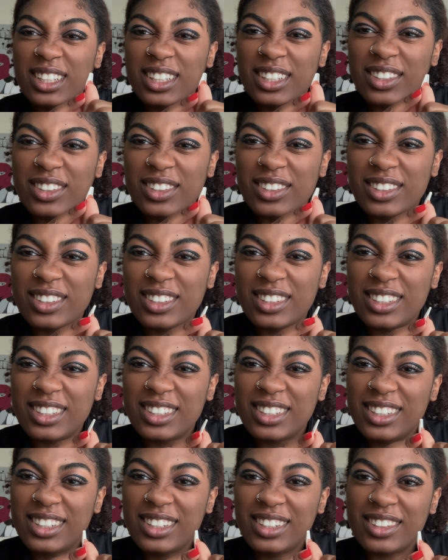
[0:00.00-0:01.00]
little
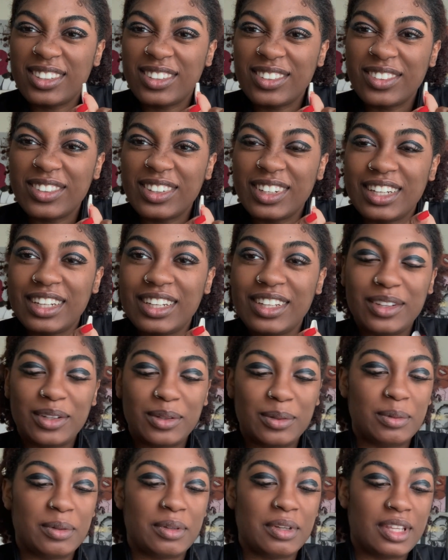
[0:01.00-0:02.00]
you know the red a
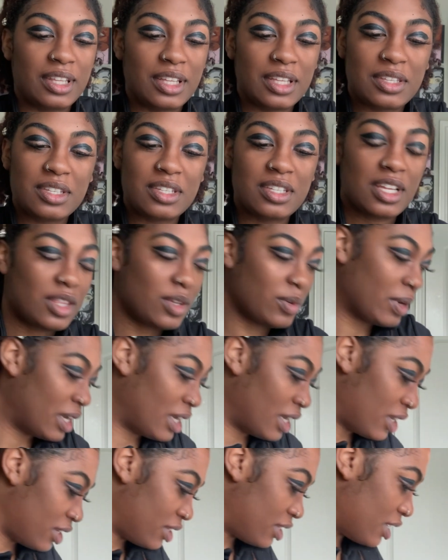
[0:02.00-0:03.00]
little bit this is not the right
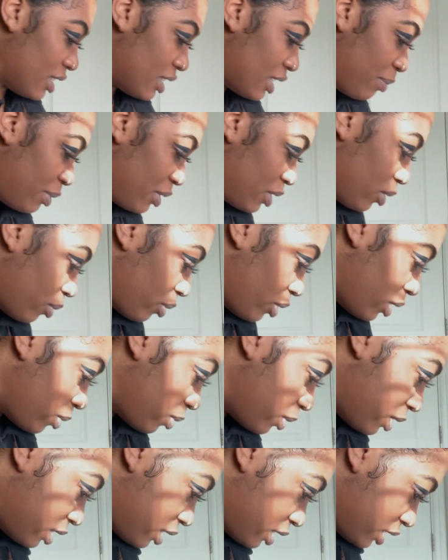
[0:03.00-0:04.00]
nail size i put the
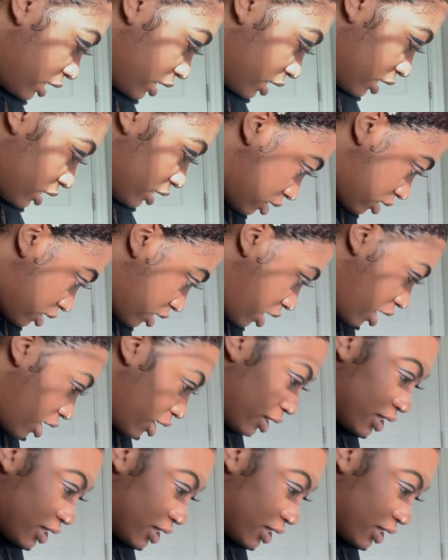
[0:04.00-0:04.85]
wrong one on there oh